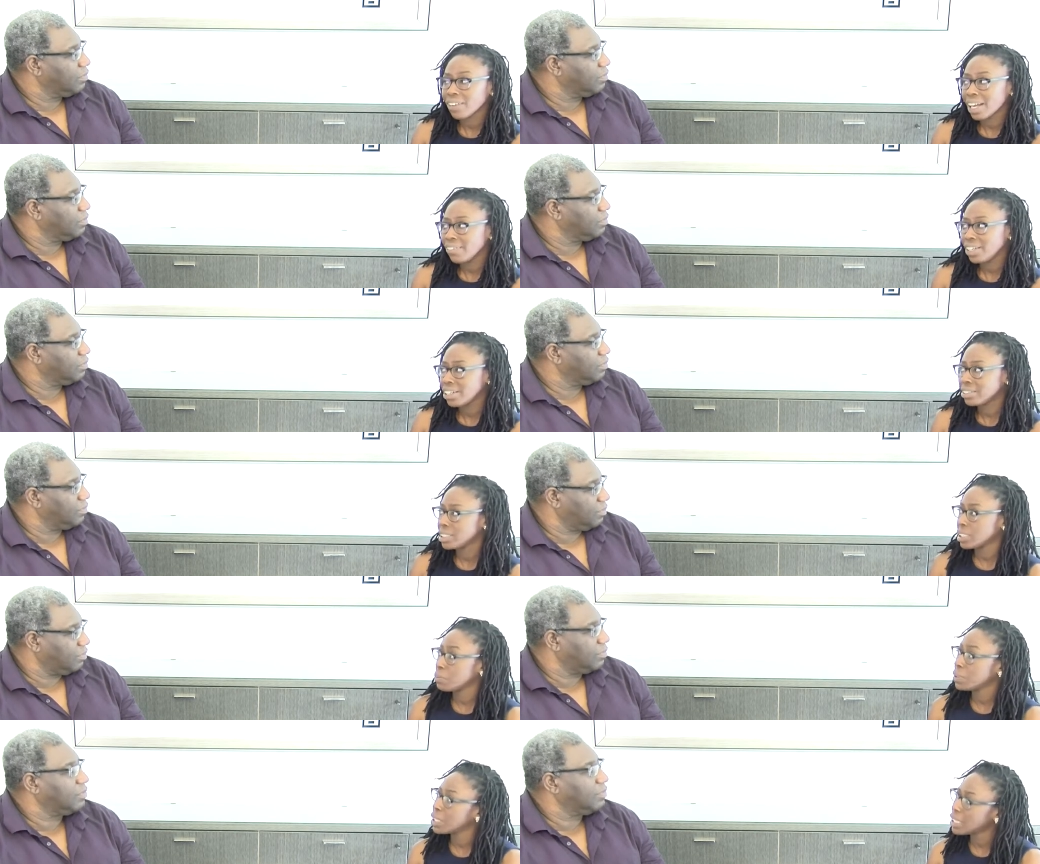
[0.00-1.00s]
Speaker 1: five years,
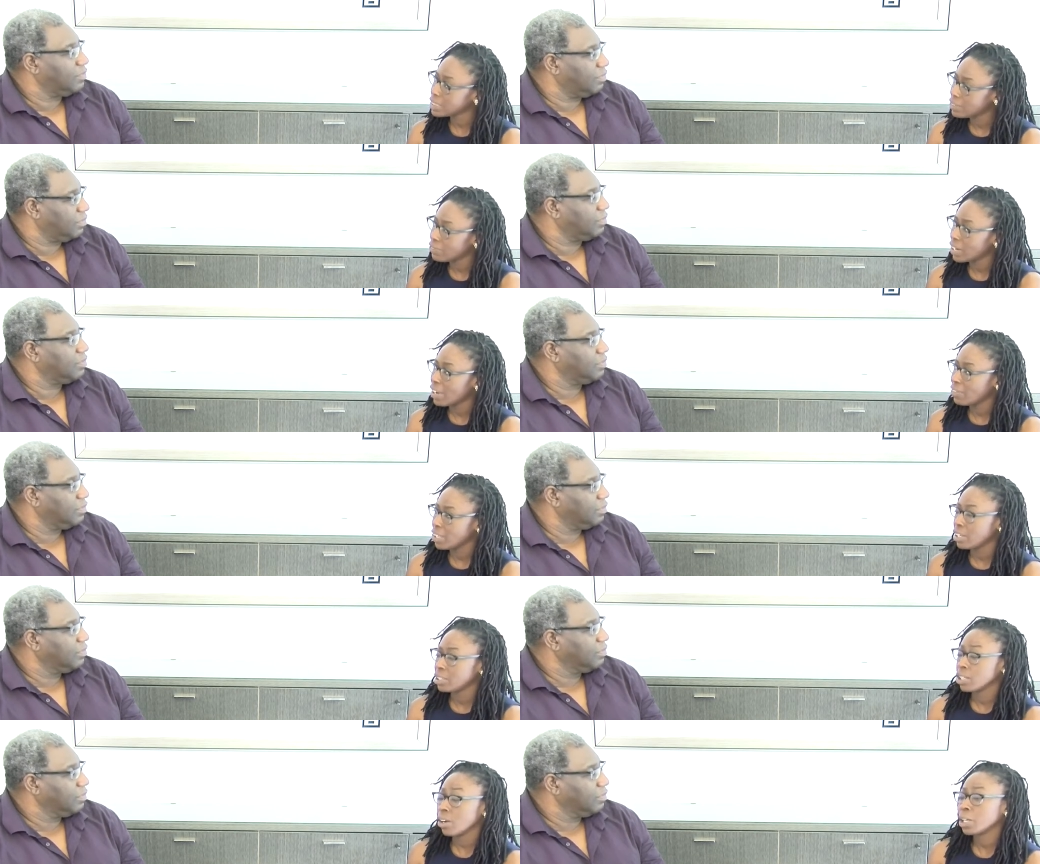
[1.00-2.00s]
it could be less than five
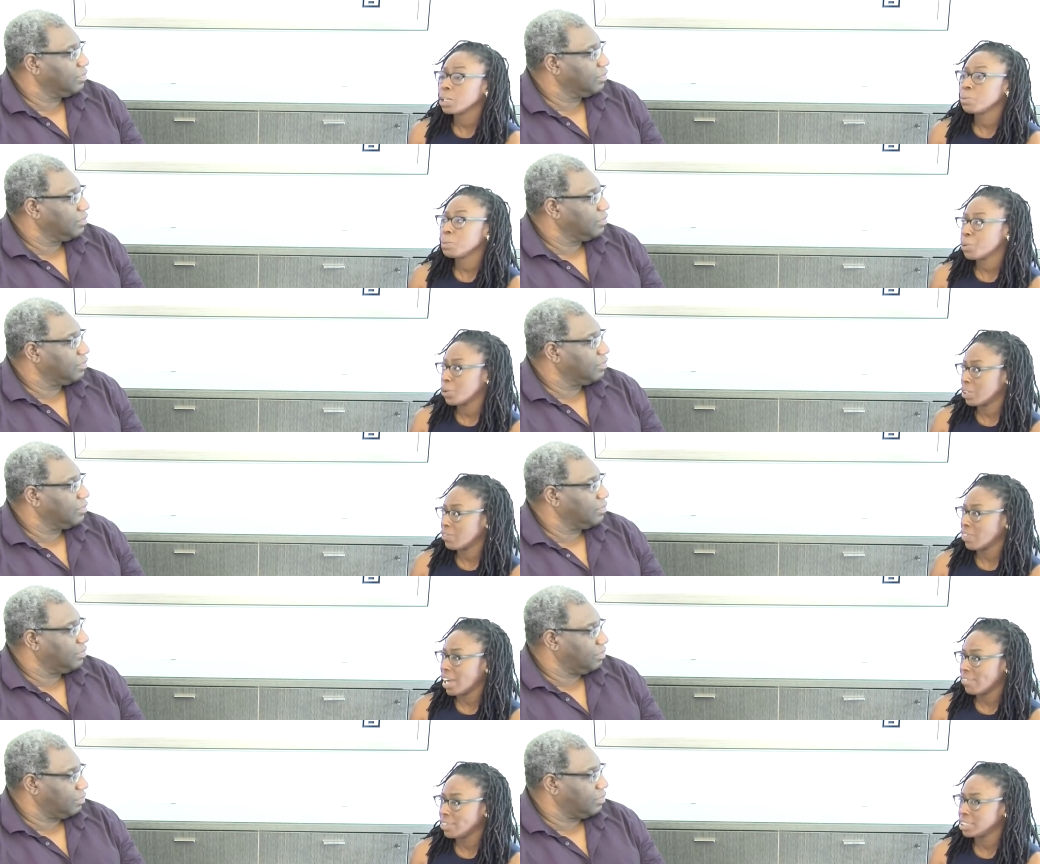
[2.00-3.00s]
years, or it could be more
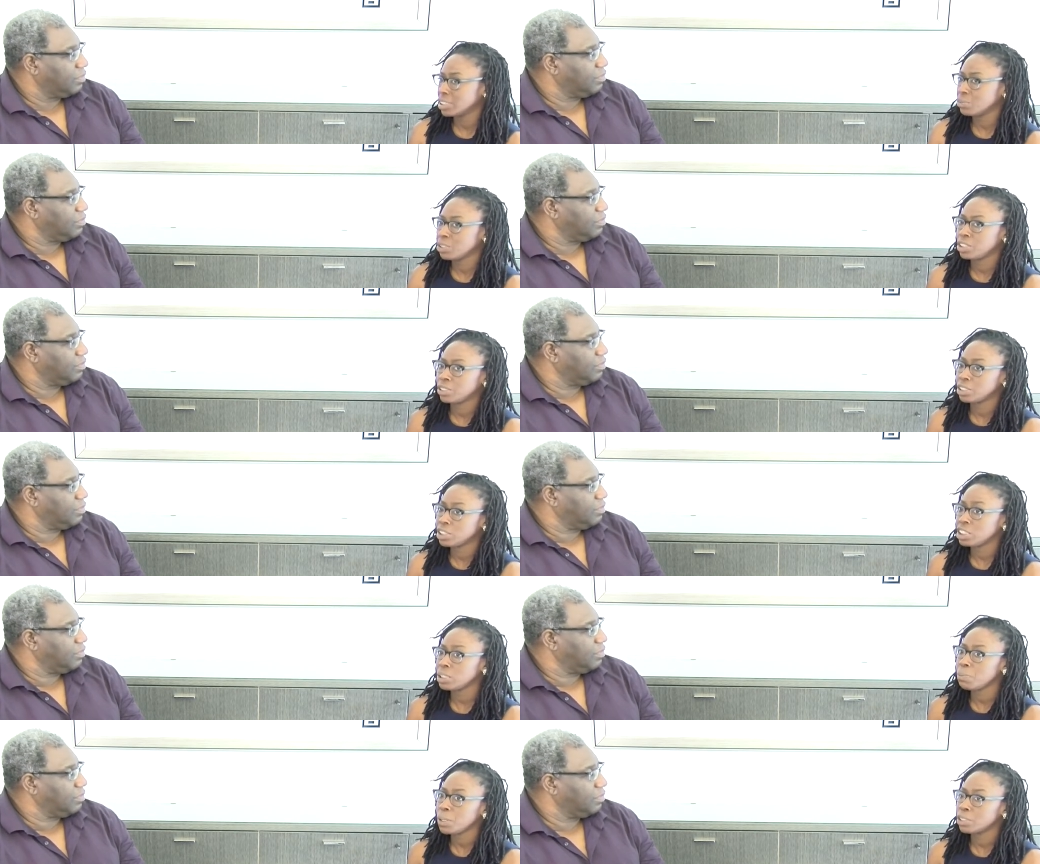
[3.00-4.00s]
than five years. We
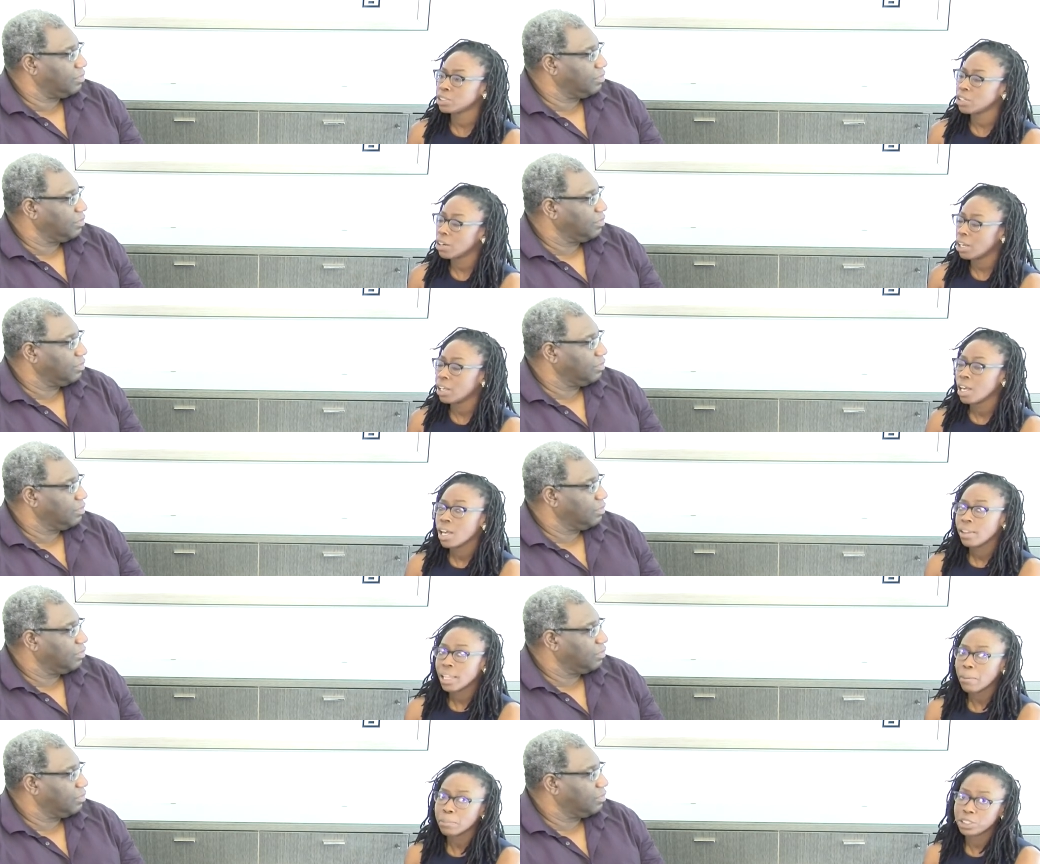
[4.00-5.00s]
just depends
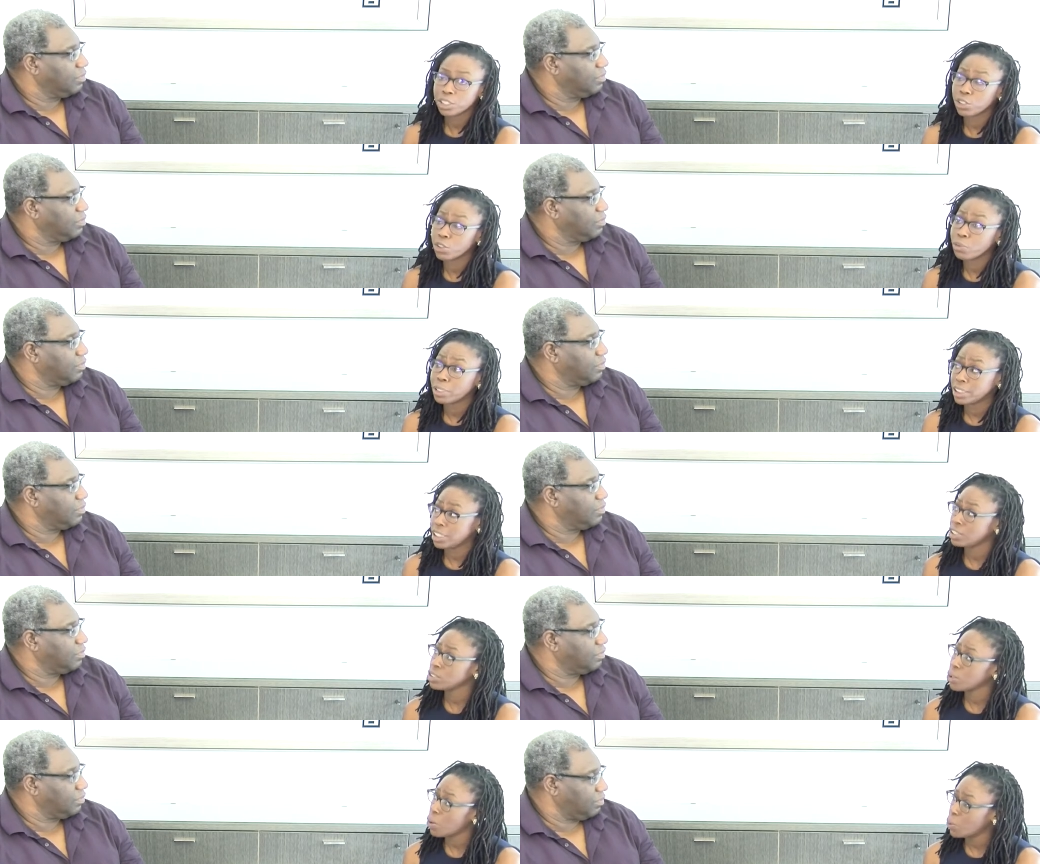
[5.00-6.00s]
on that particular
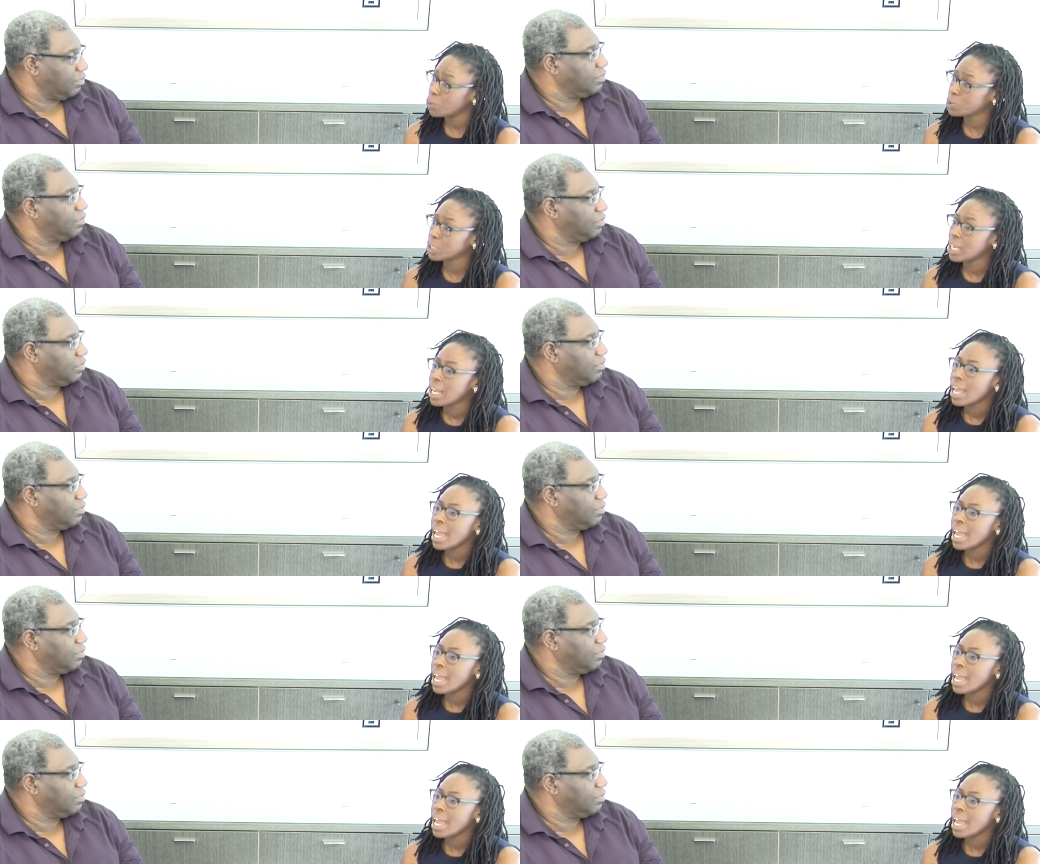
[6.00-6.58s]
resident's goals.